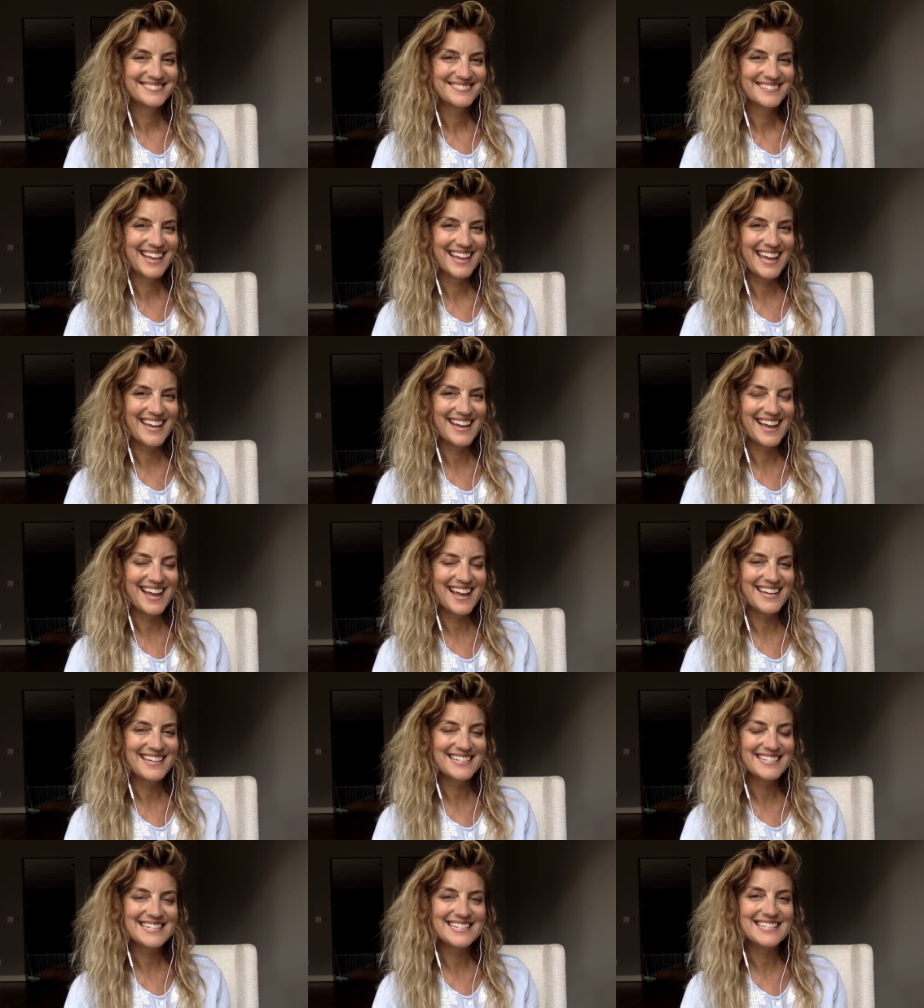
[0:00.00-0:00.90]
Hey
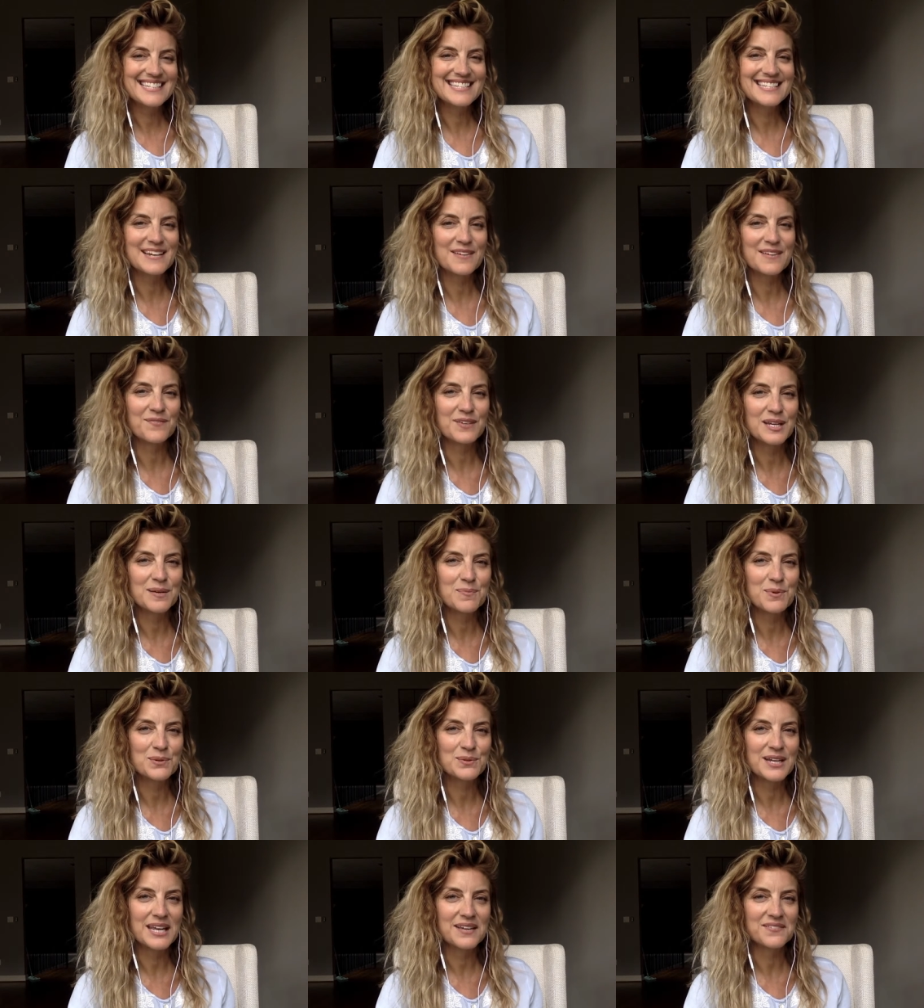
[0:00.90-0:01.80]
guys, it's Stephanie
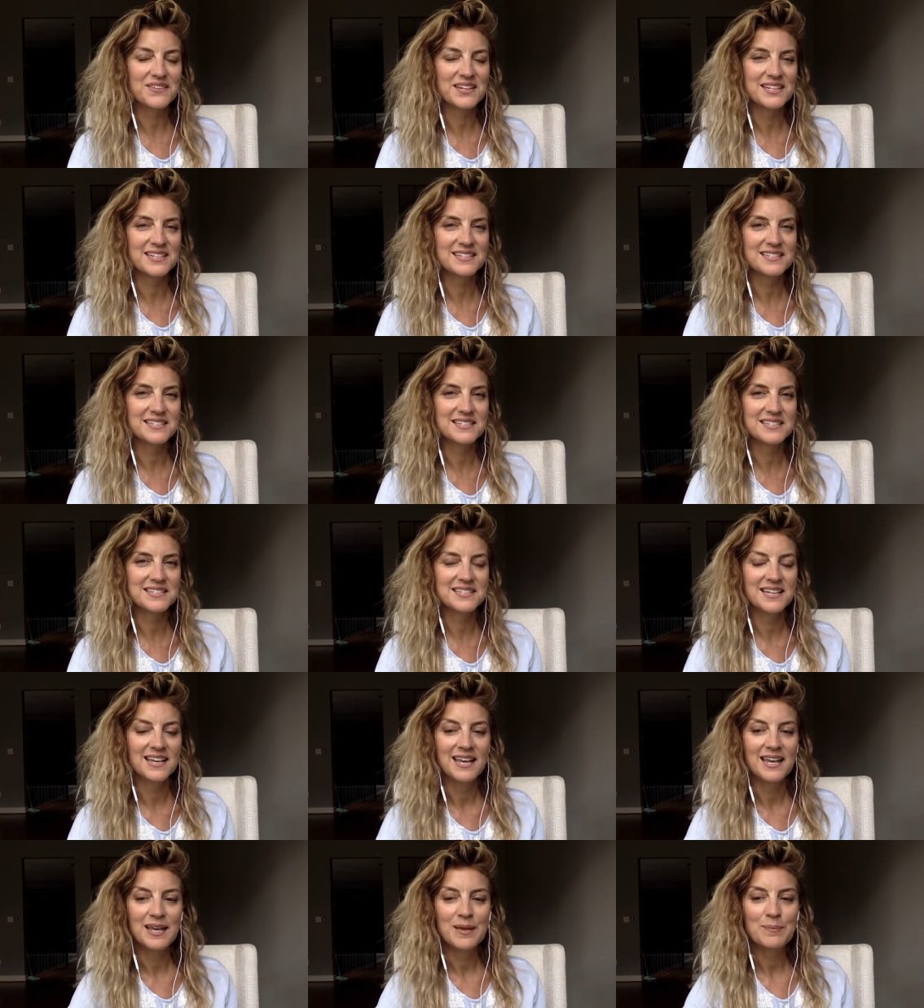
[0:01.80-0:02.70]
Mo Davis
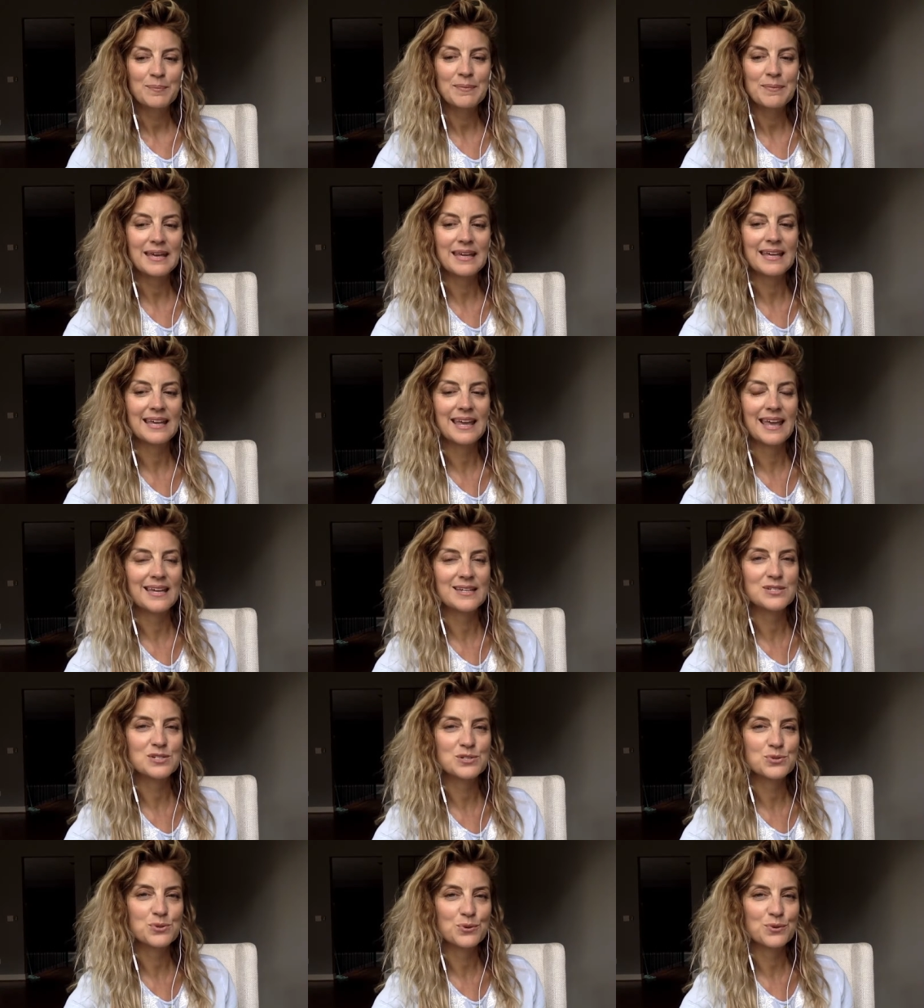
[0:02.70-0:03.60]
making a
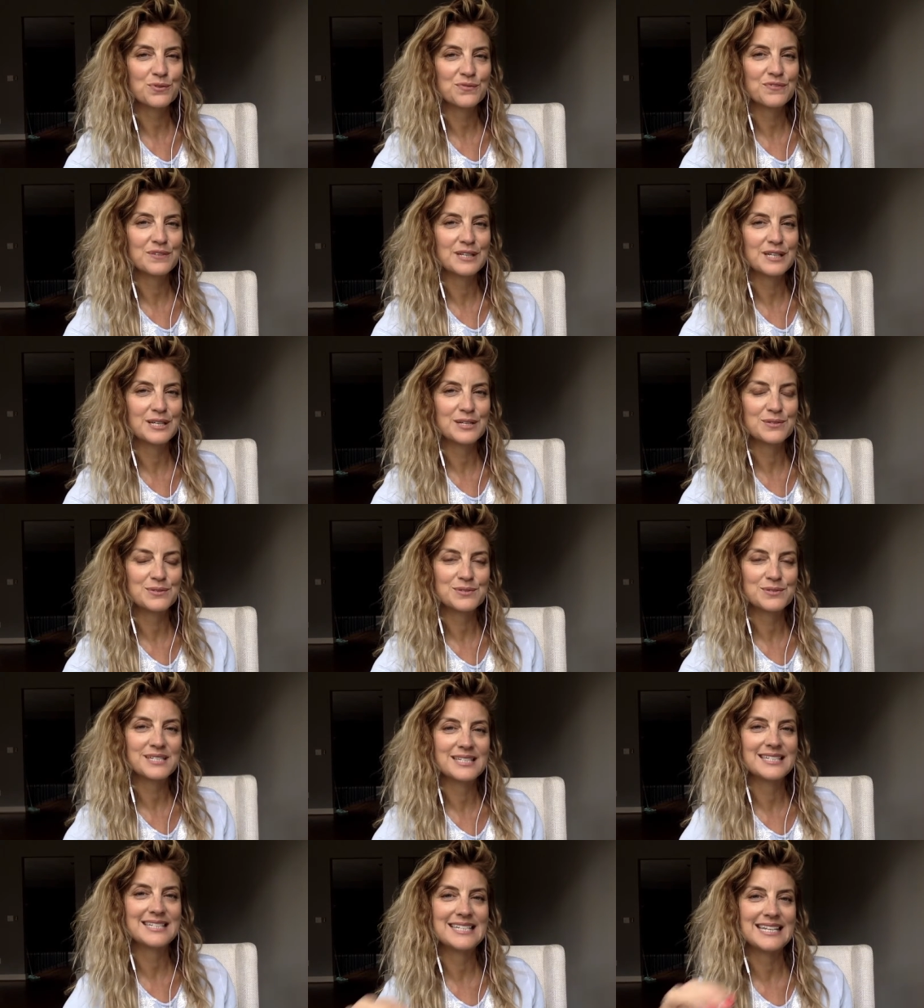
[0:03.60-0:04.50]
short video
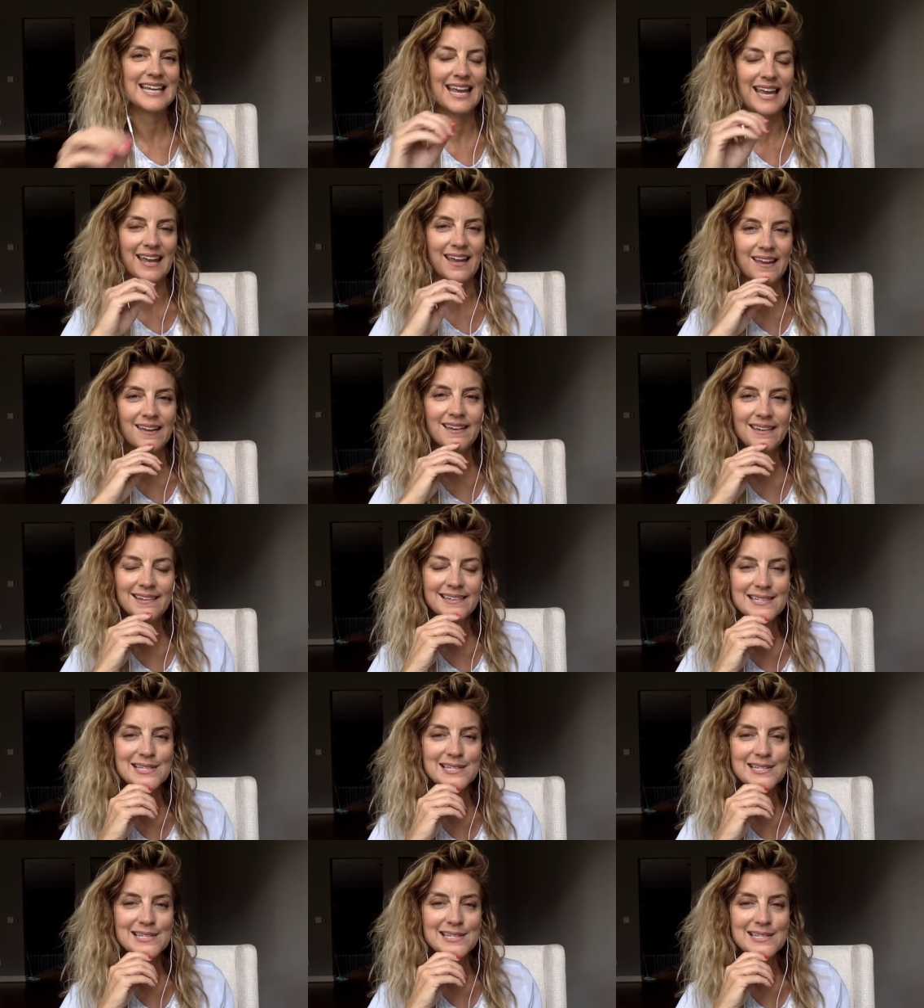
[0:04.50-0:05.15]
today.